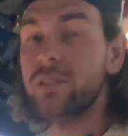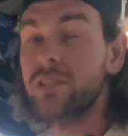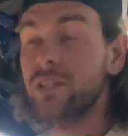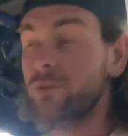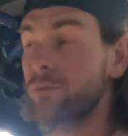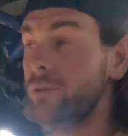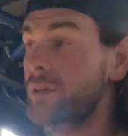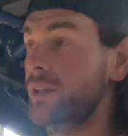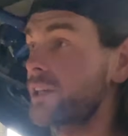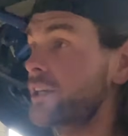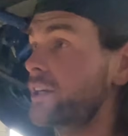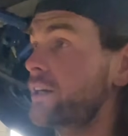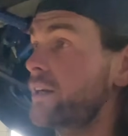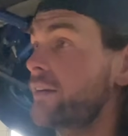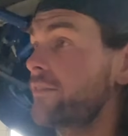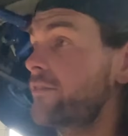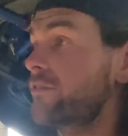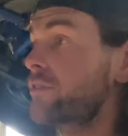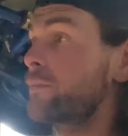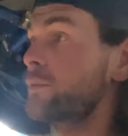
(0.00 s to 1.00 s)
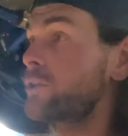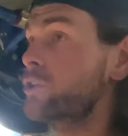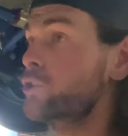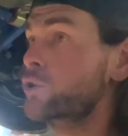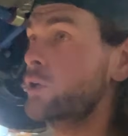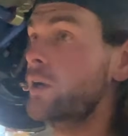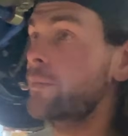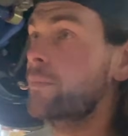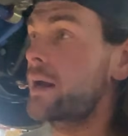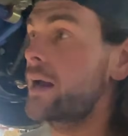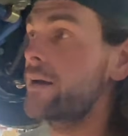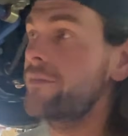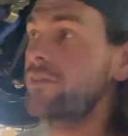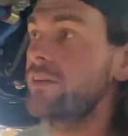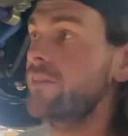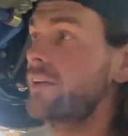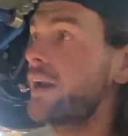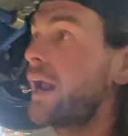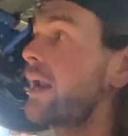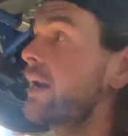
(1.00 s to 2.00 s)
still really good even from the trip. I haven't
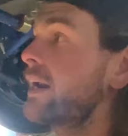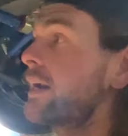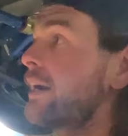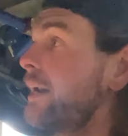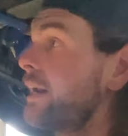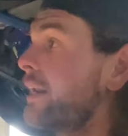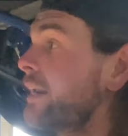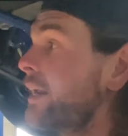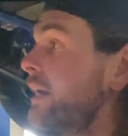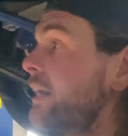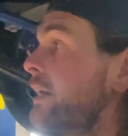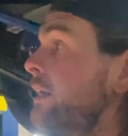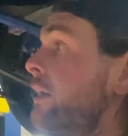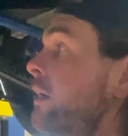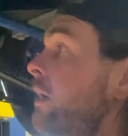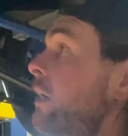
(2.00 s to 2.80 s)
even added any in.